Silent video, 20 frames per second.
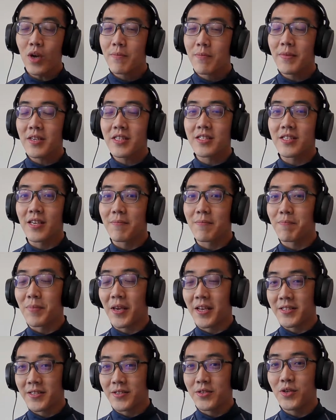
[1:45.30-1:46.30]
What it means that
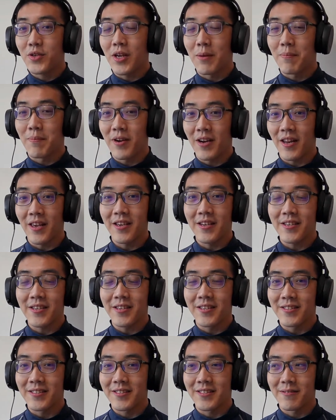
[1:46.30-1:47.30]
pixel and player
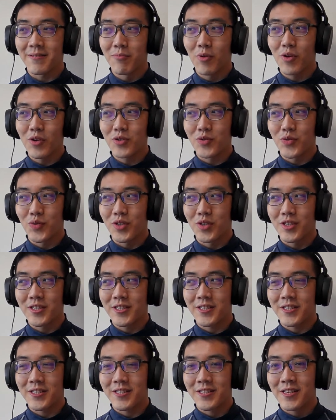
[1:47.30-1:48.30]
is more
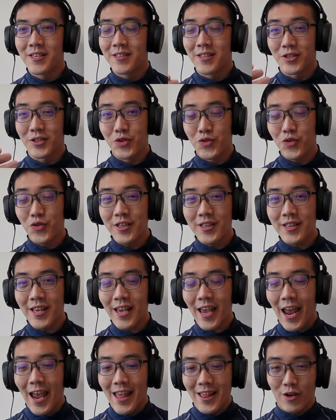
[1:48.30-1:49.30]
towards the screen
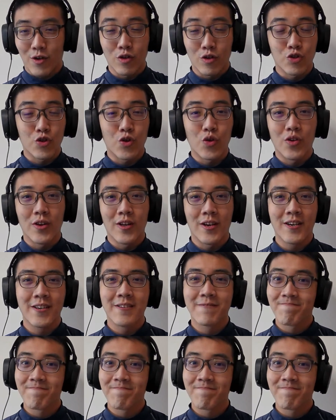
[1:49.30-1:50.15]
and the controller.